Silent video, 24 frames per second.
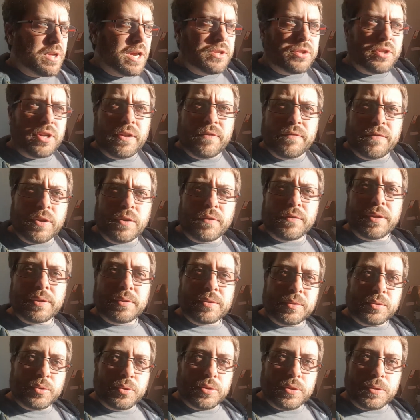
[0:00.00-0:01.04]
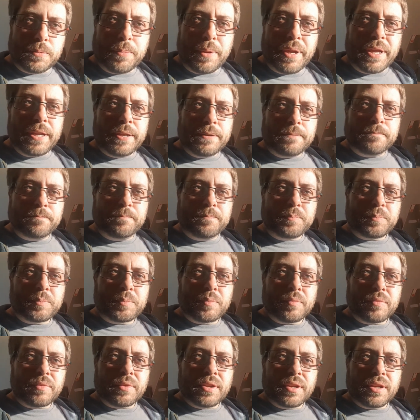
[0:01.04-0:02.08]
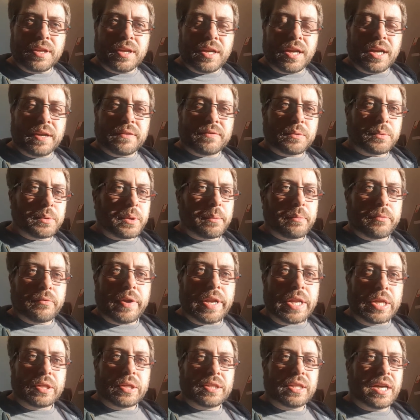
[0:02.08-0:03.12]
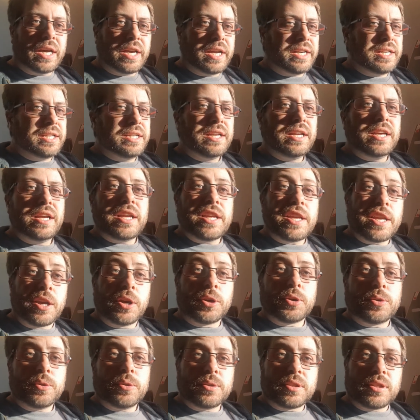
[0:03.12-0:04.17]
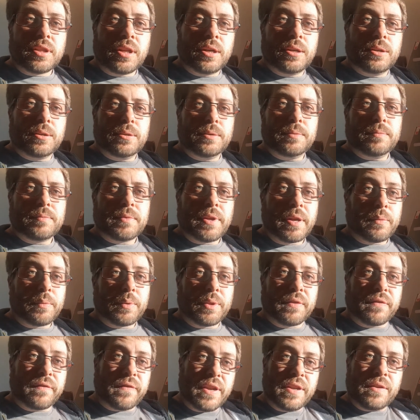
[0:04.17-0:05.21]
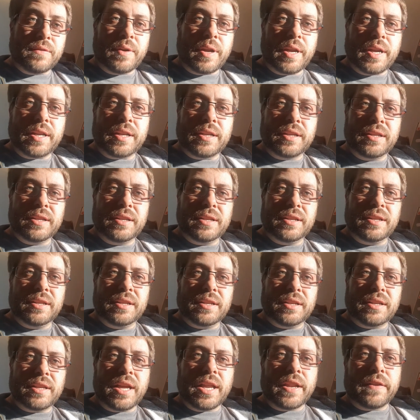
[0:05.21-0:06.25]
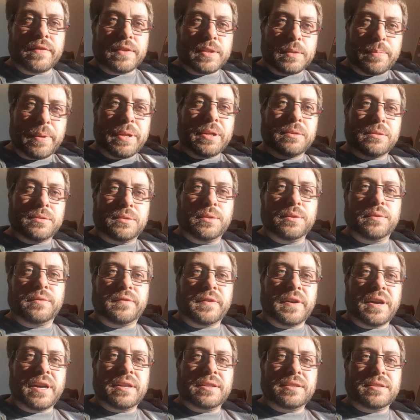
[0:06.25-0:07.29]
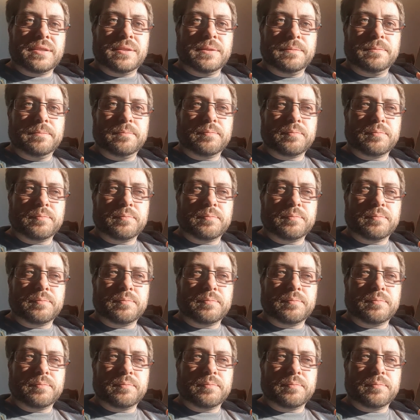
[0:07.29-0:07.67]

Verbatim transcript: I don't even know if that was a good speed. From what I've been reading online, you go too slow, like with the feed rate, and if your spindle's too fast,